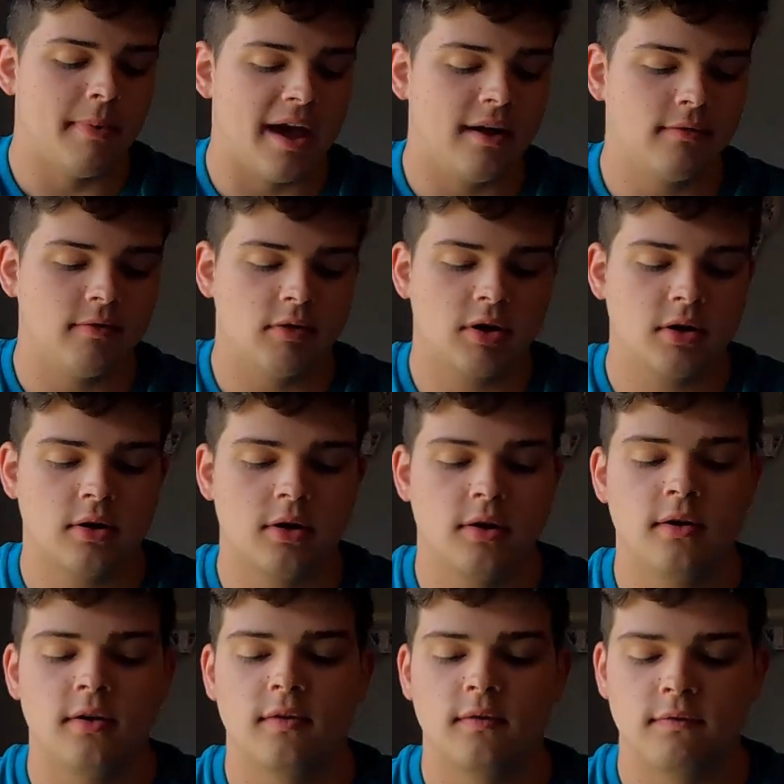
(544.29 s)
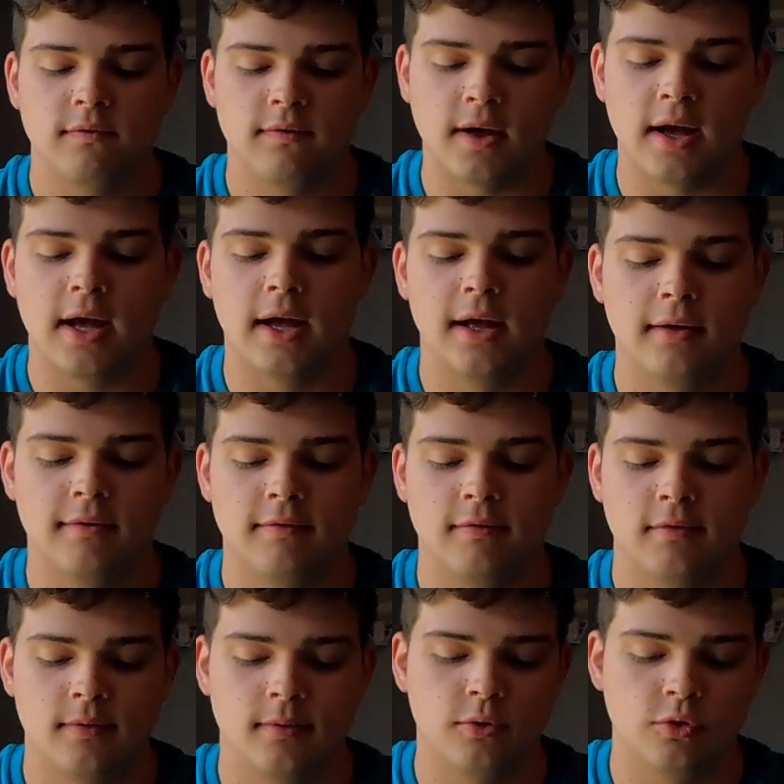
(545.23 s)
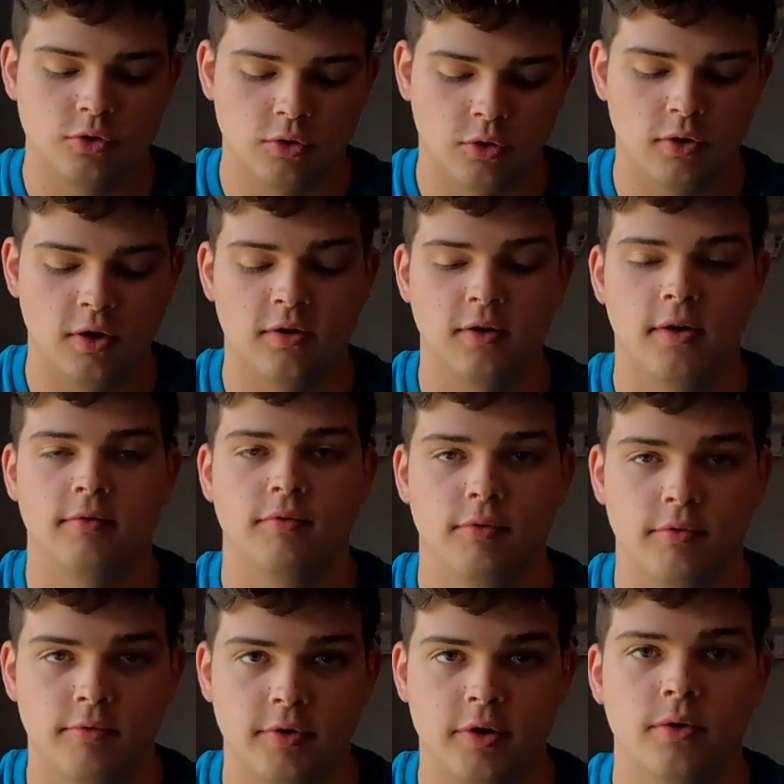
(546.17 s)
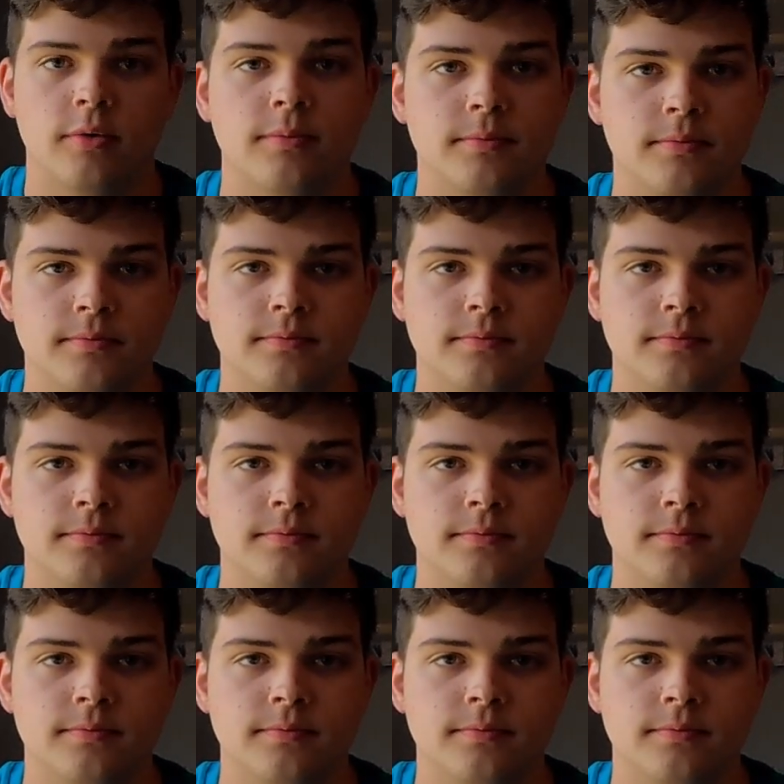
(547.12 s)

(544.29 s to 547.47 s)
Maverik 5 goalie glove review.